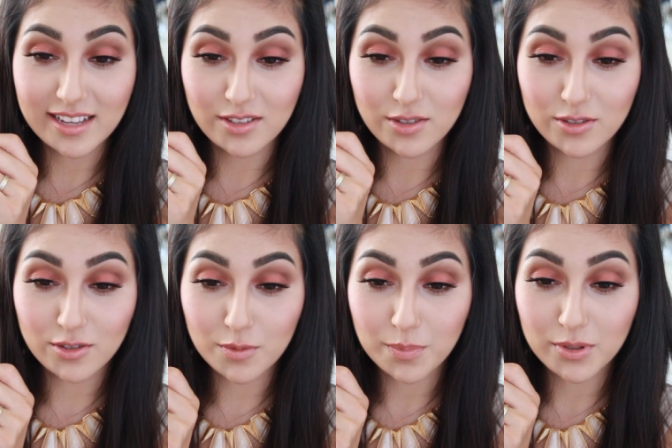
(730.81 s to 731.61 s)
and
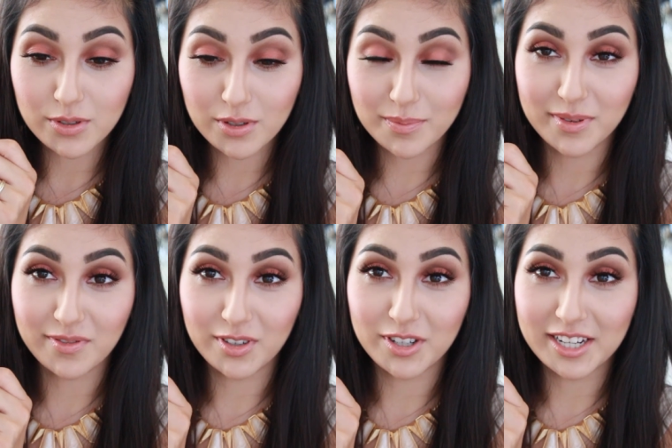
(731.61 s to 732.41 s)
super
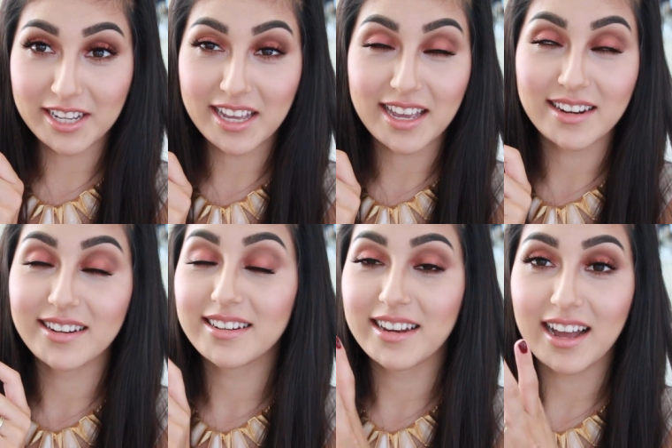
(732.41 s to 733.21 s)
flirty,
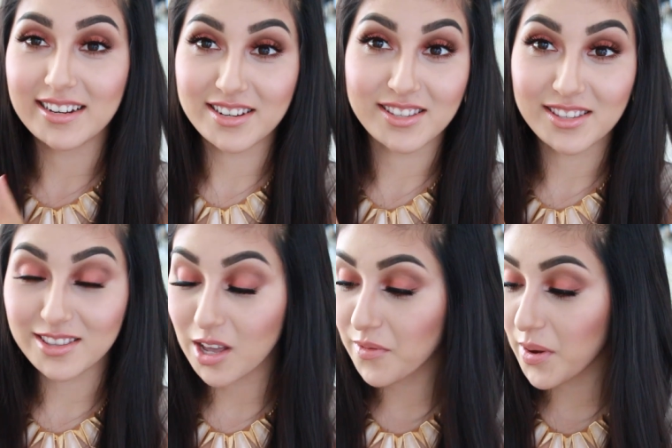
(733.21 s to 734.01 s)
and I just
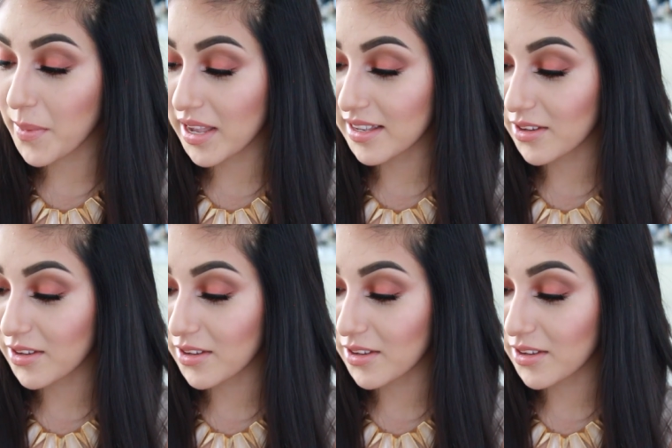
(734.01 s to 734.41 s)
love them. I